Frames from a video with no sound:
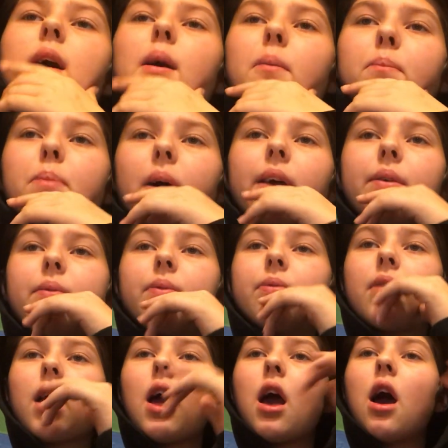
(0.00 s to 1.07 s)
But
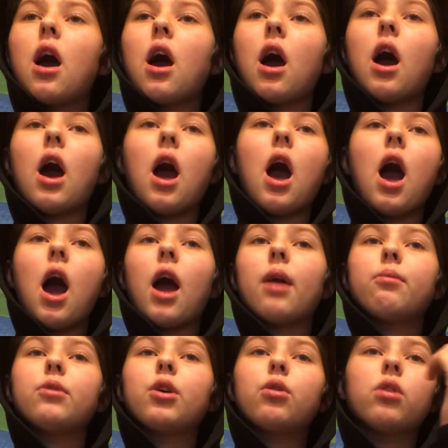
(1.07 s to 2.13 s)

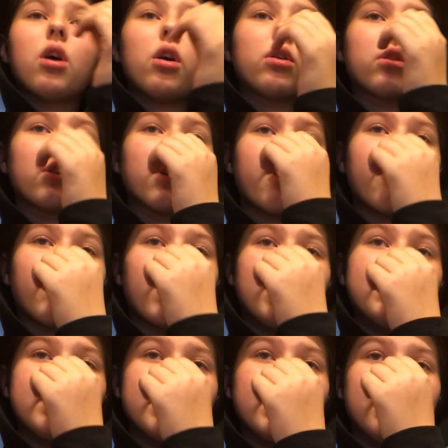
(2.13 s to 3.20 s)
I'm no longer afraid
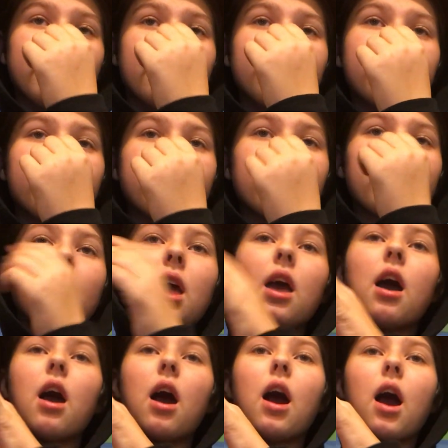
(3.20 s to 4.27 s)
to eat.
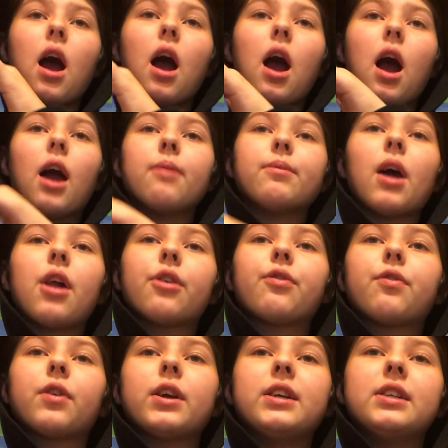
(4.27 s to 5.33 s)
I'm not
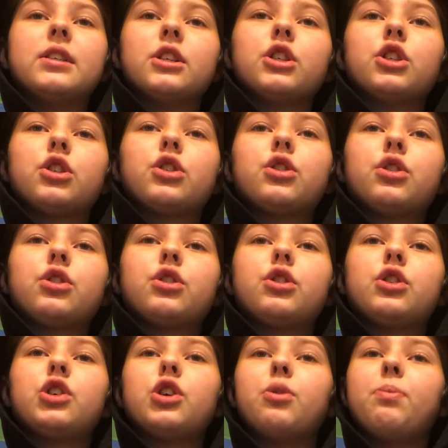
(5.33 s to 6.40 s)
afraid
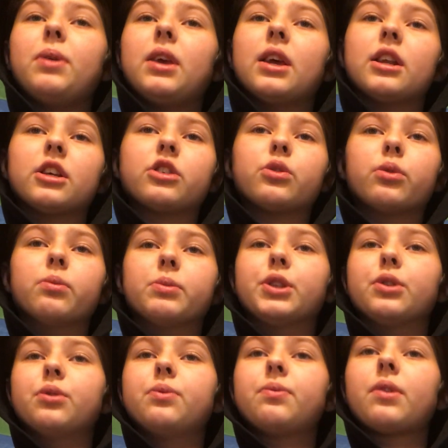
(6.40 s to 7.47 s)
to be in a
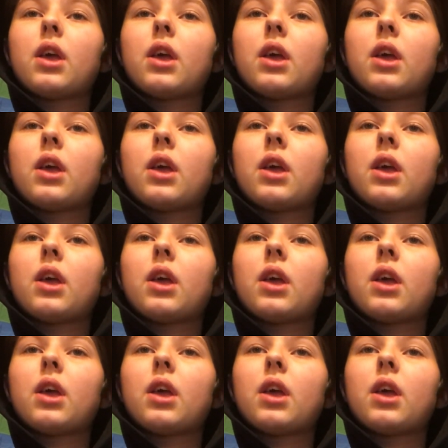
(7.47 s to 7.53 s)
swimsuit.